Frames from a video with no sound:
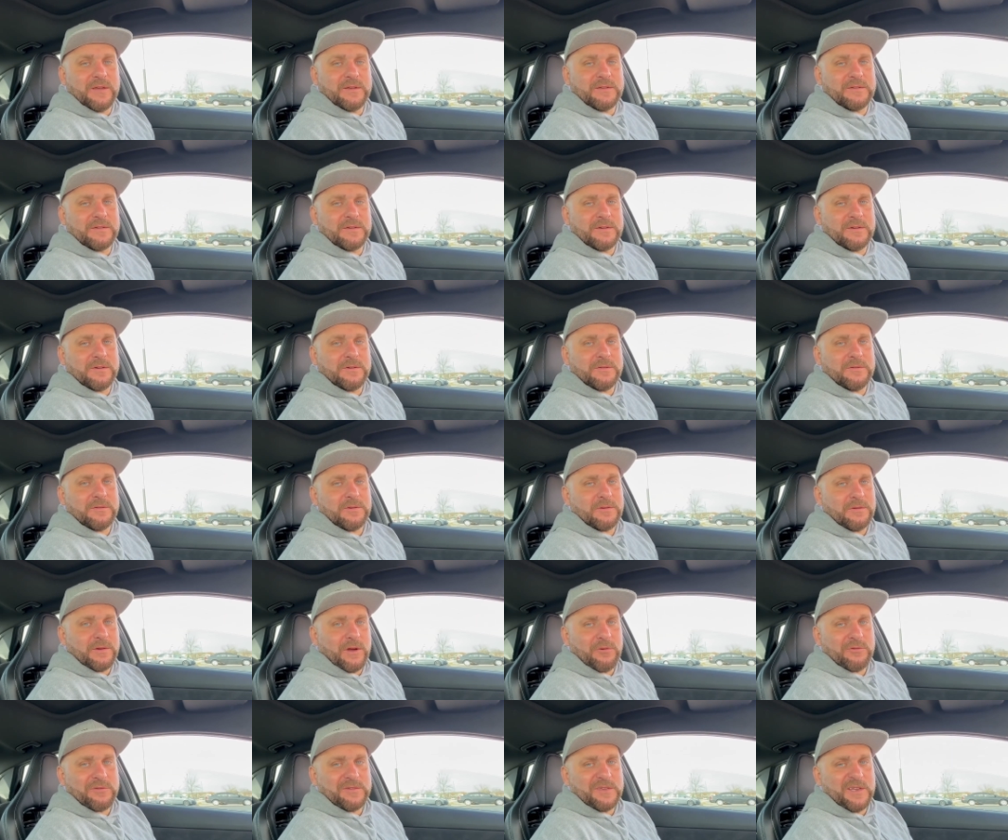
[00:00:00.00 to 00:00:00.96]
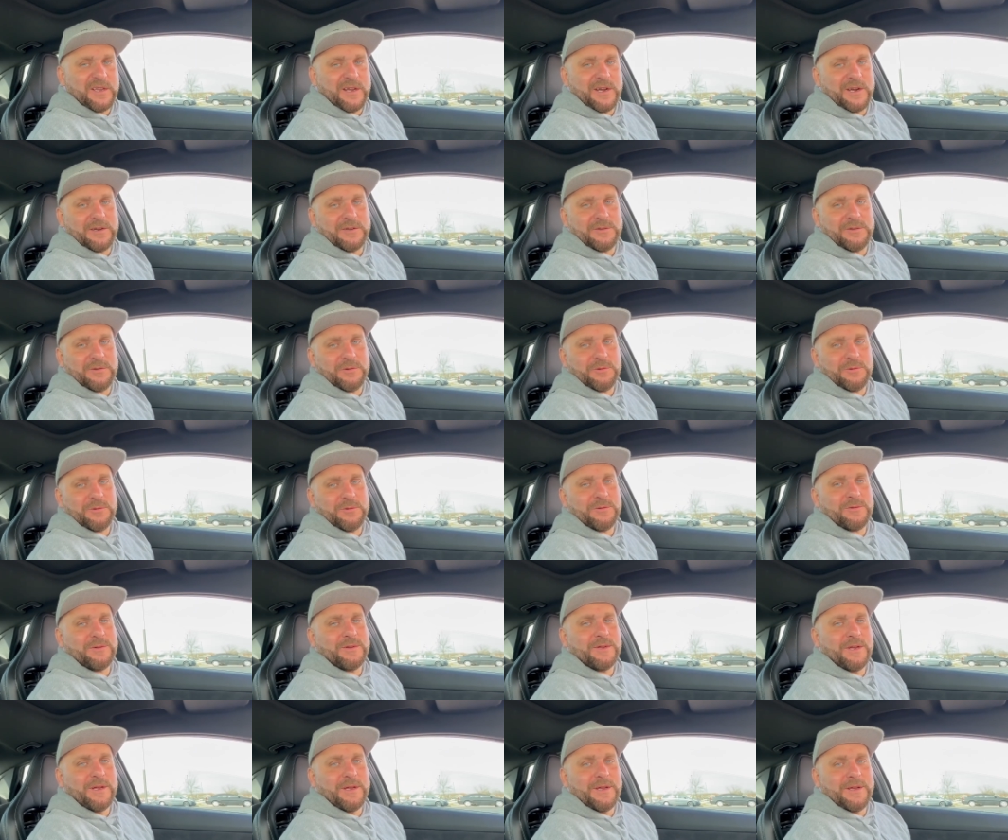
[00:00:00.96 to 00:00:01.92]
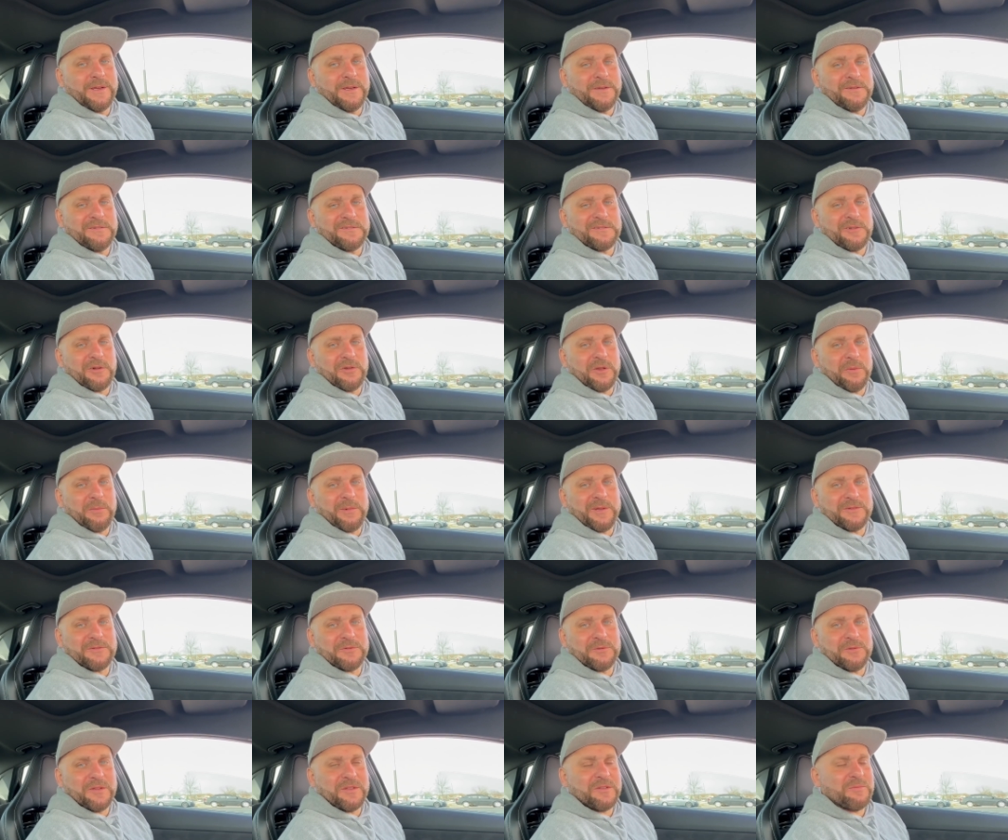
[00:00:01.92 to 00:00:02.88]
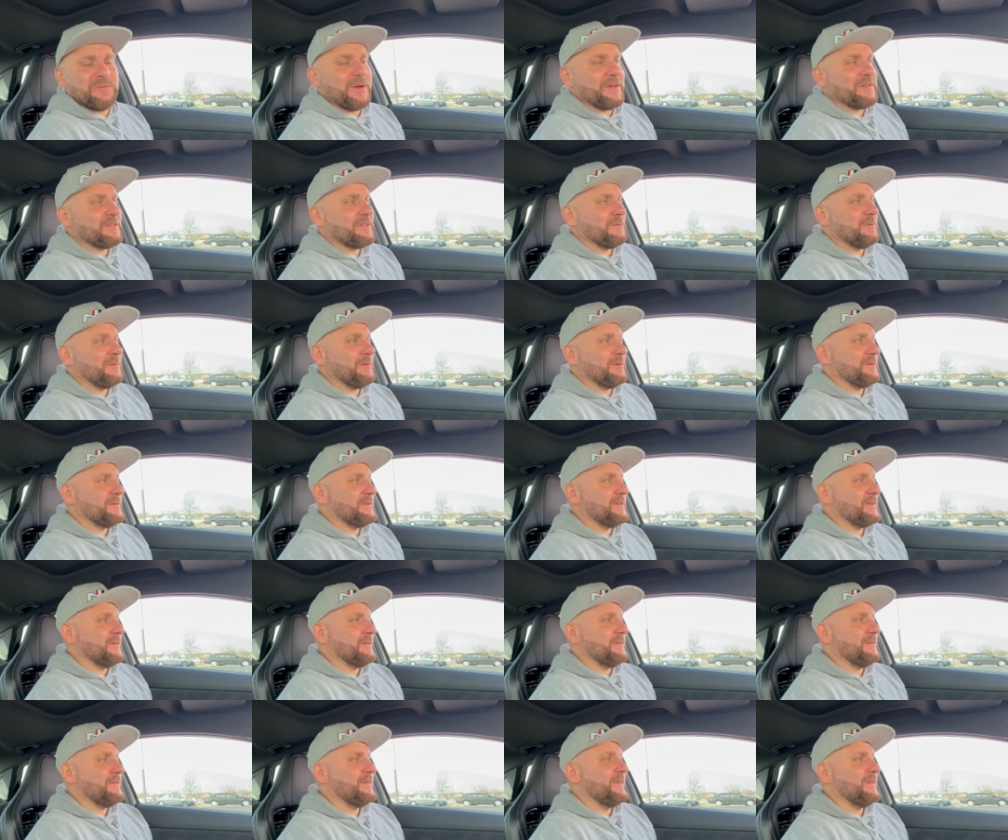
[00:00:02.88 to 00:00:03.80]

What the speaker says: so I was eager to install them as soon as possible. So